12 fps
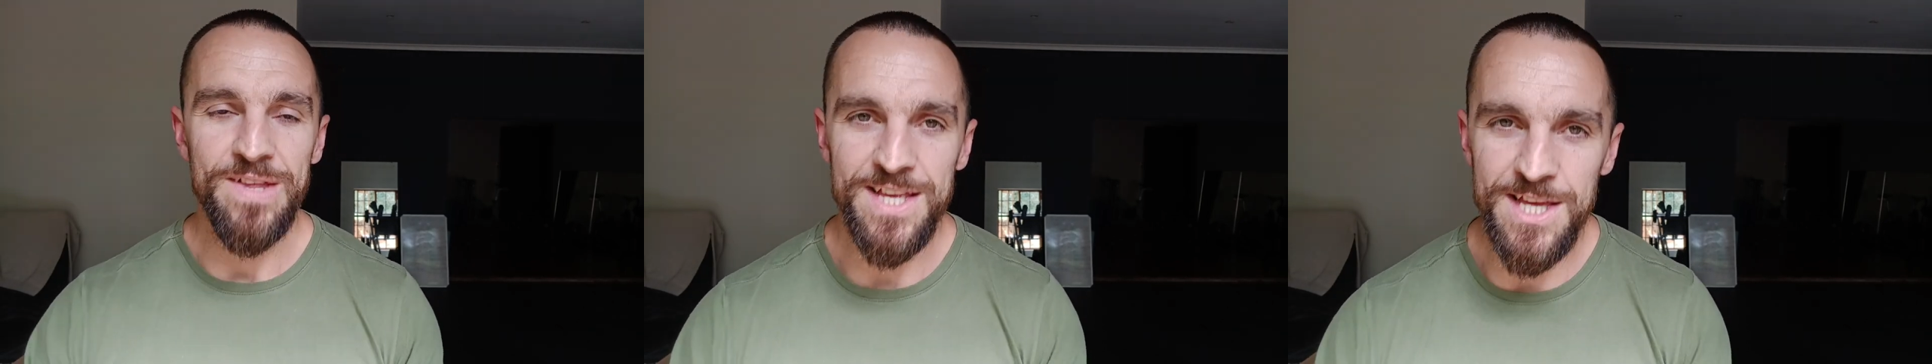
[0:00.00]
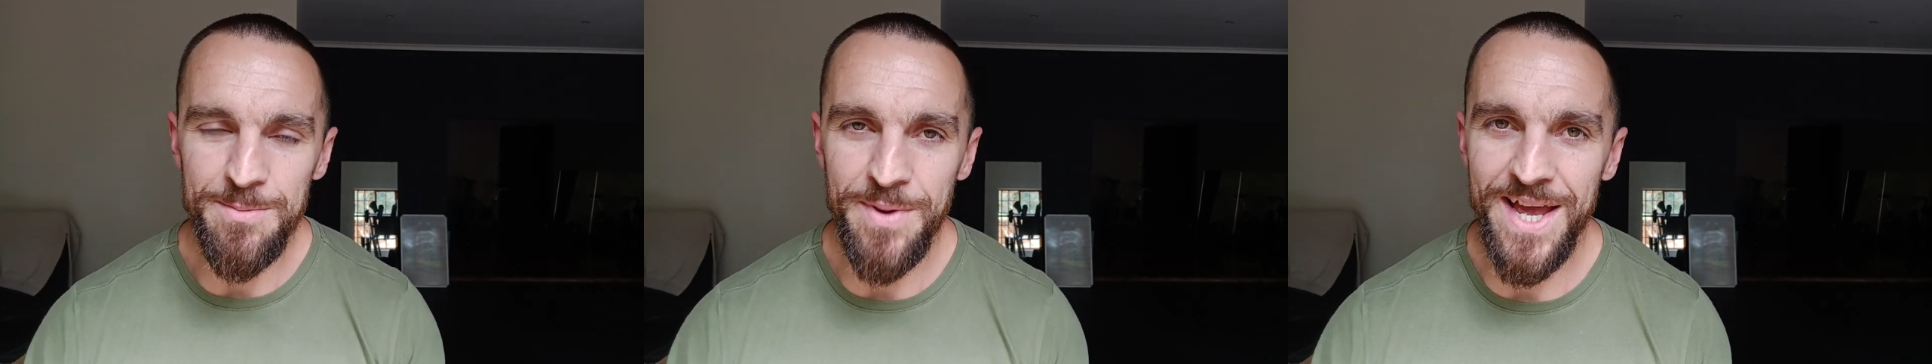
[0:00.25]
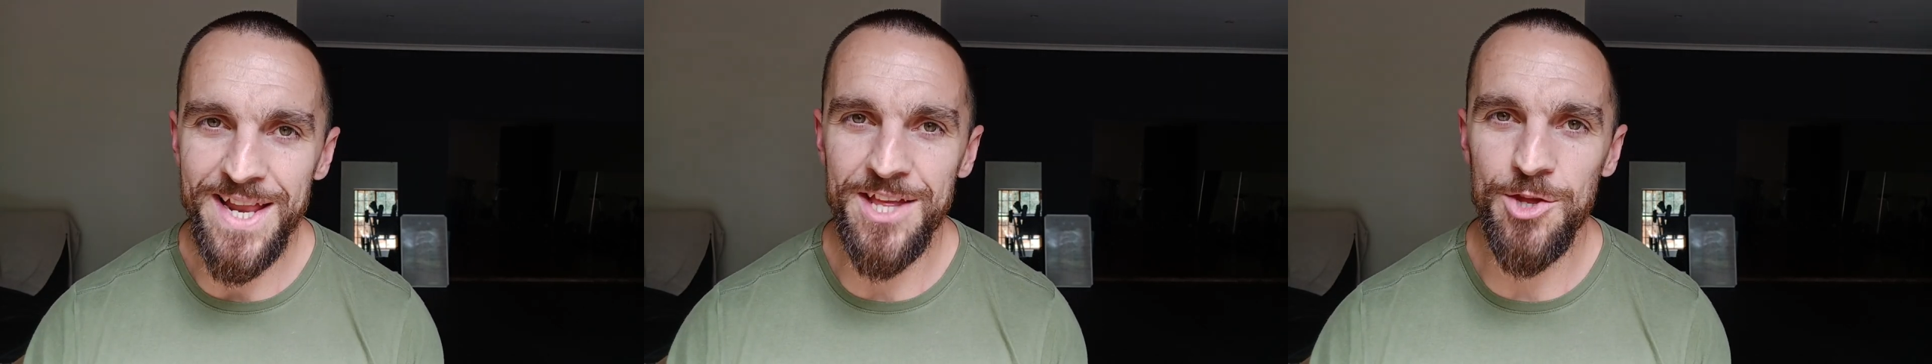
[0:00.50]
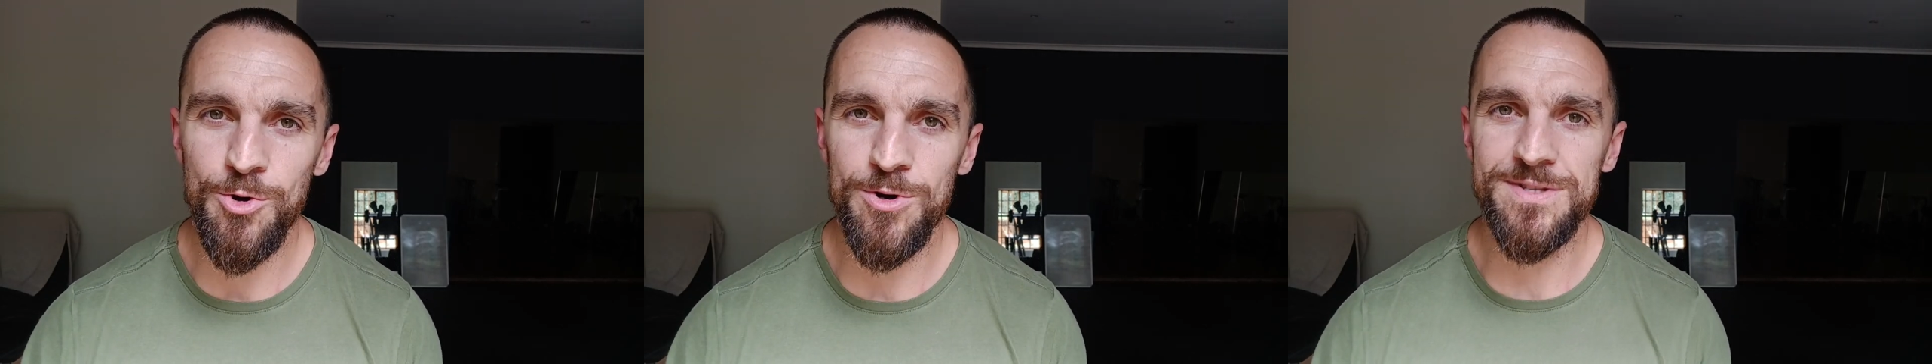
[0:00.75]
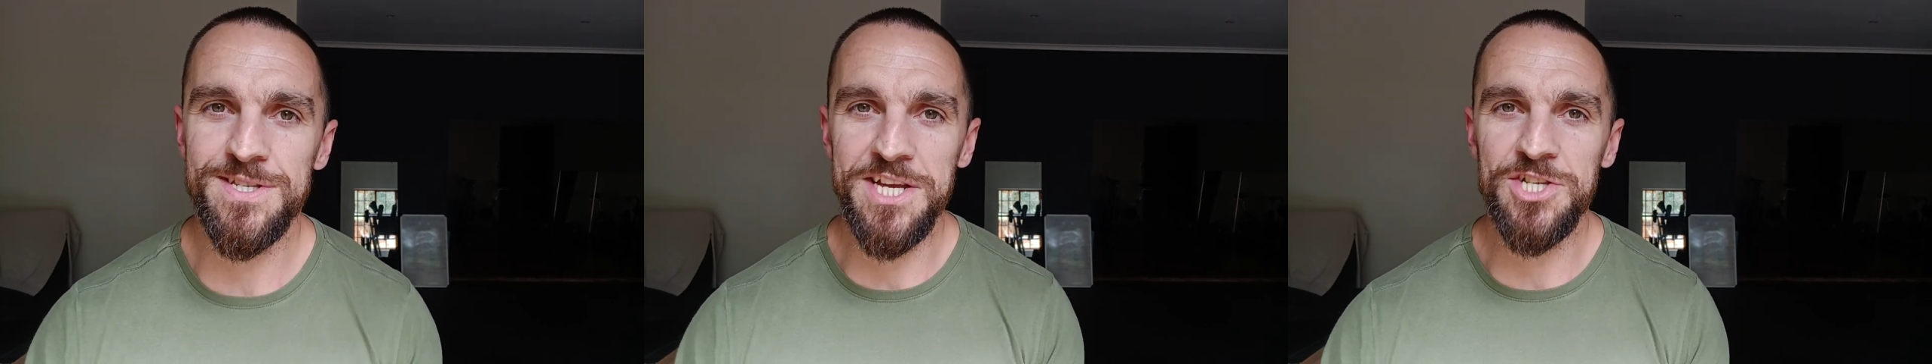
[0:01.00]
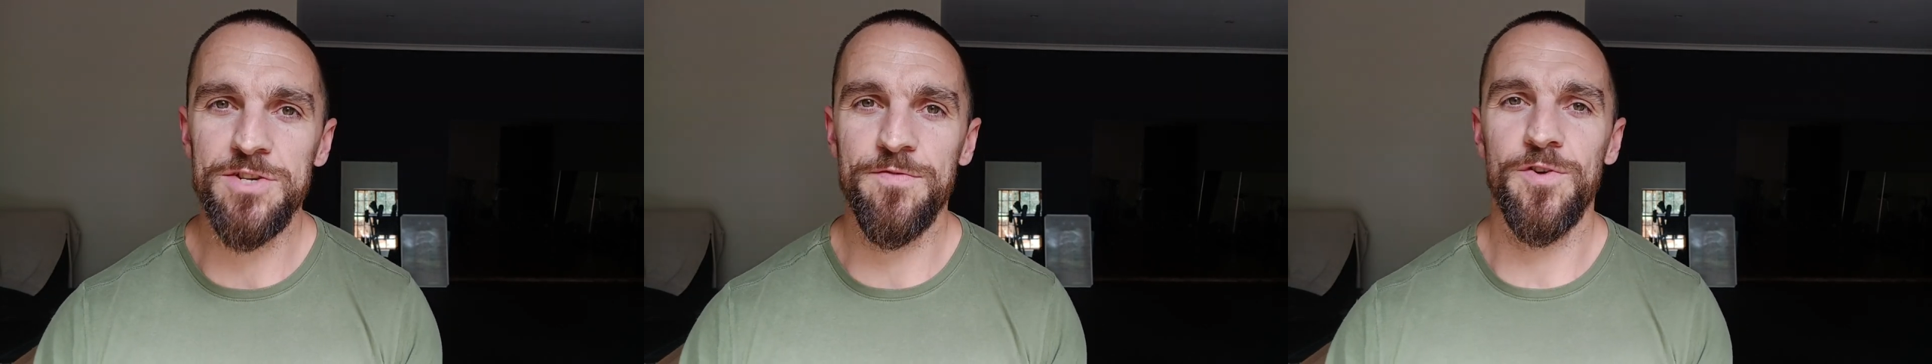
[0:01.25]
Keep adding your
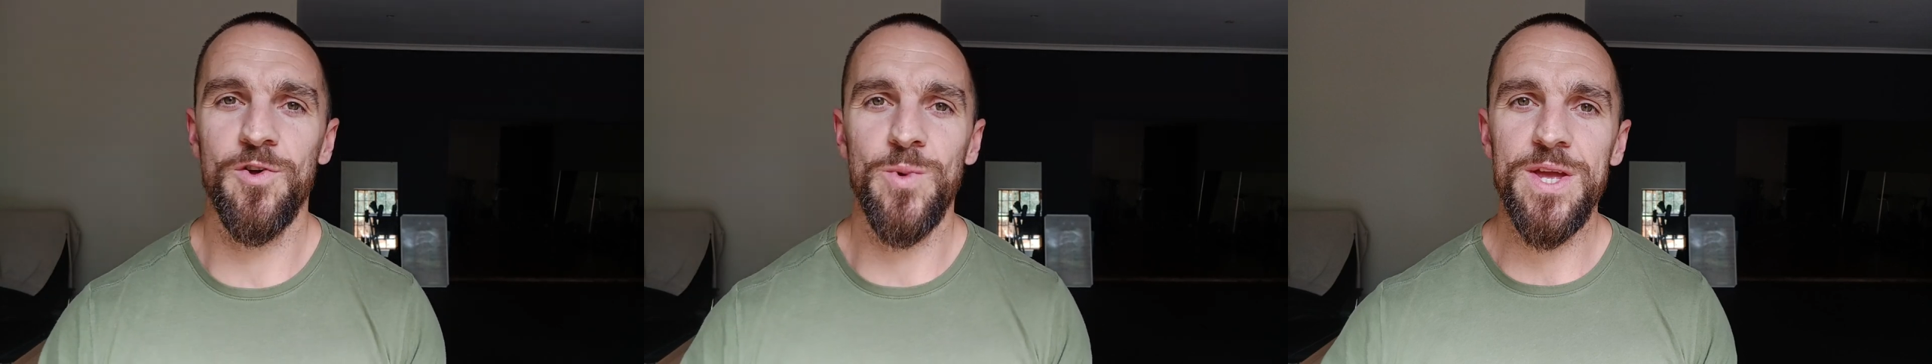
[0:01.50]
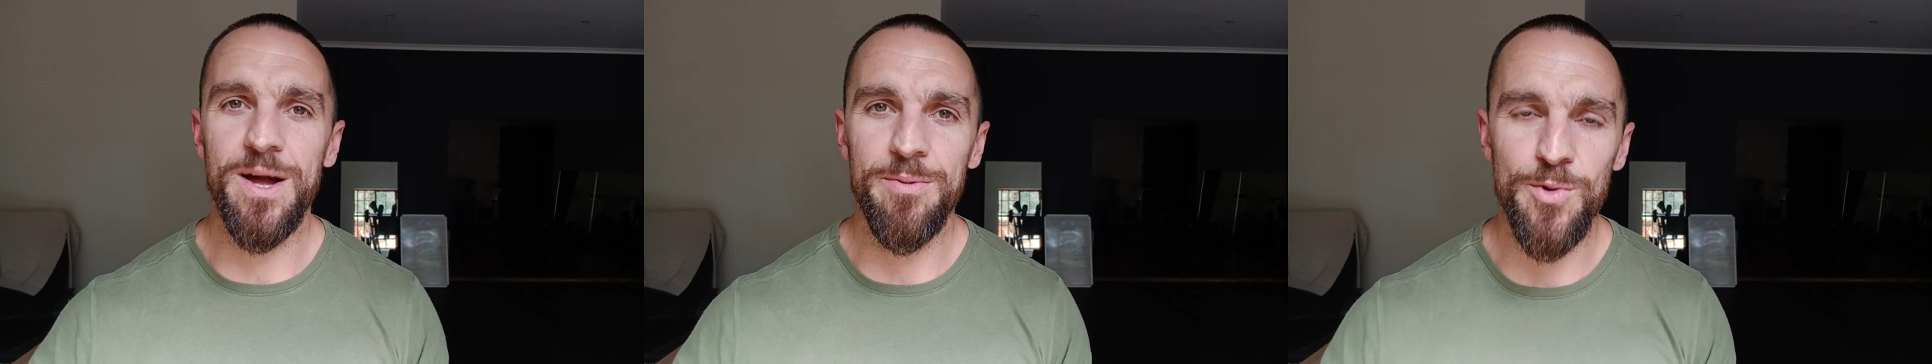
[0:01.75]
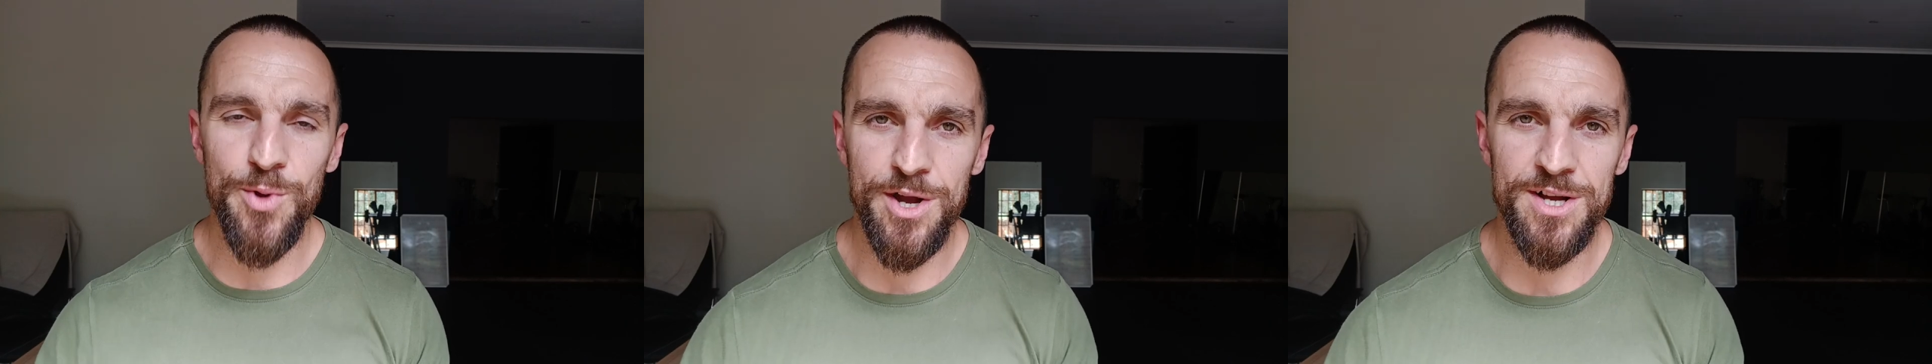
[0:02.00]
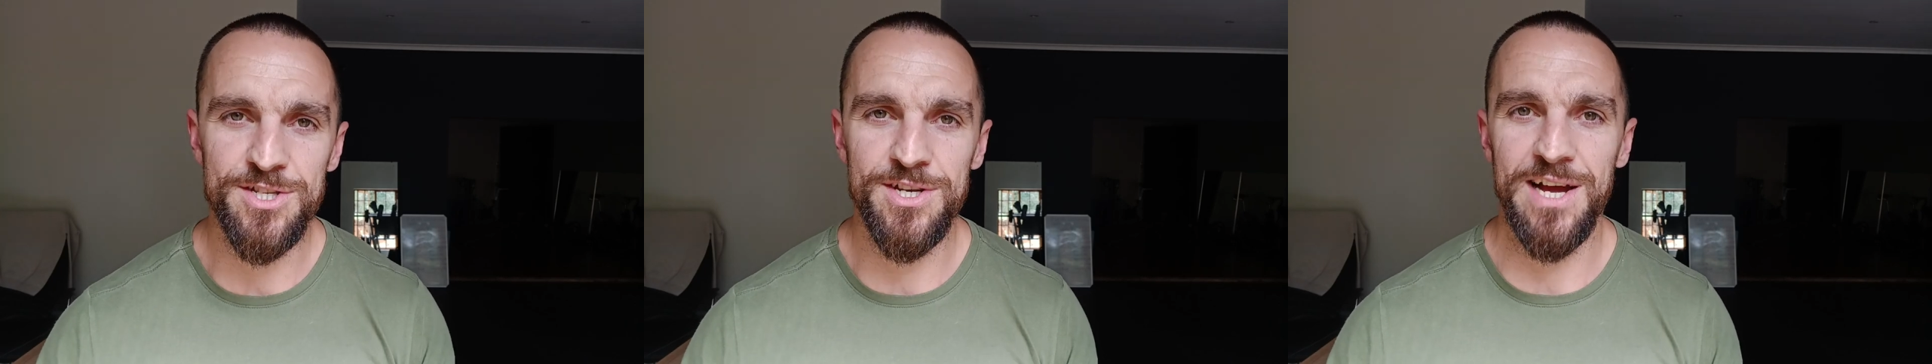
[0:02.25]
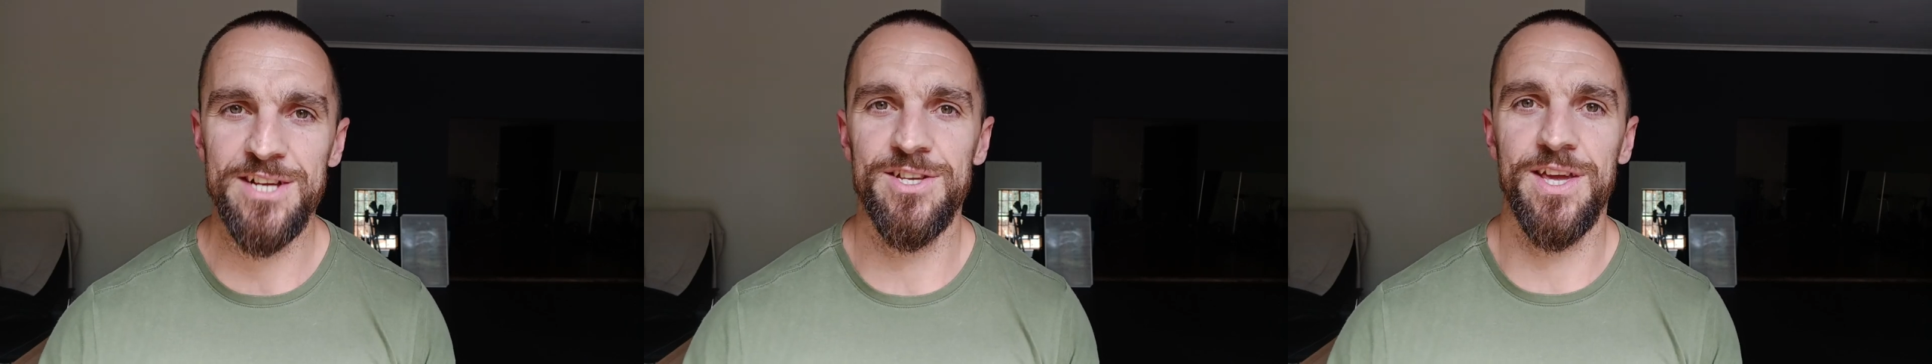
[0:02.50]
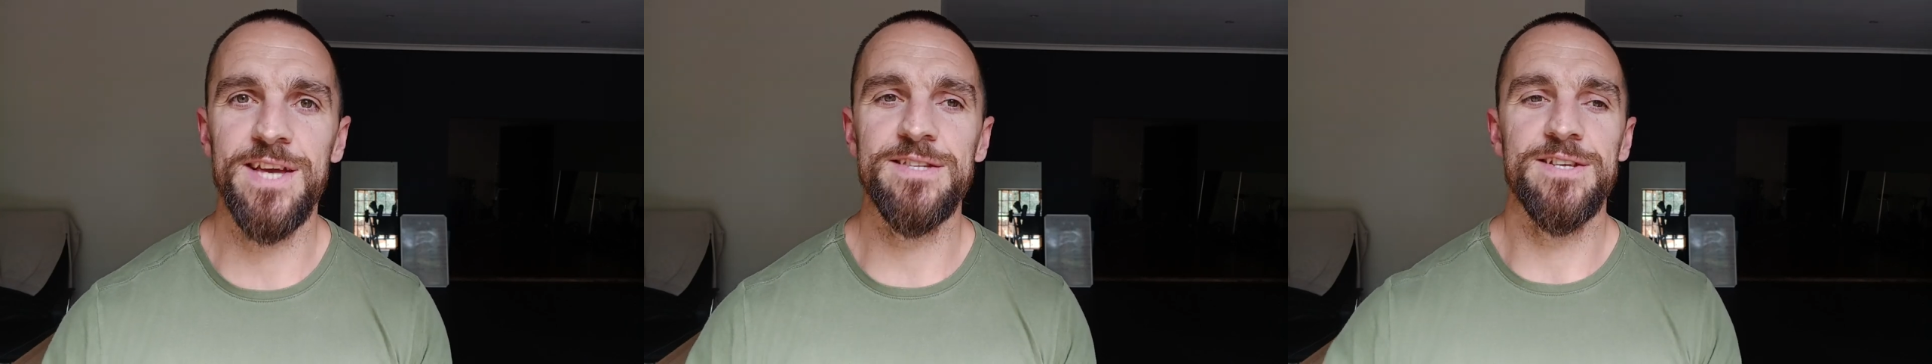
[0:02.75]
intention for the week, how many workouts you'd like to
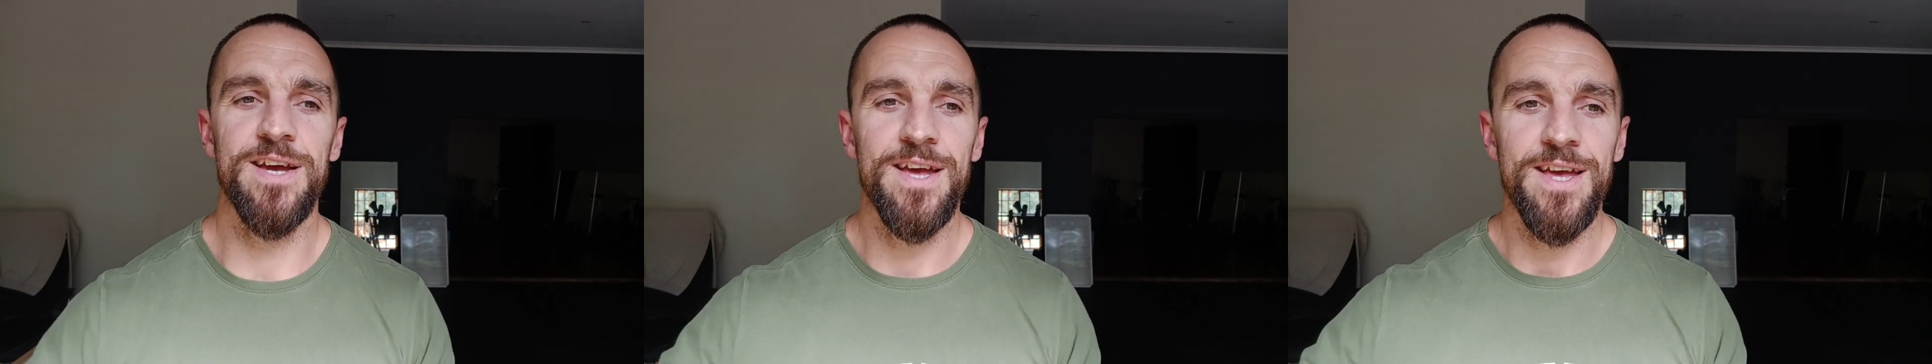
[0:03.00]
get,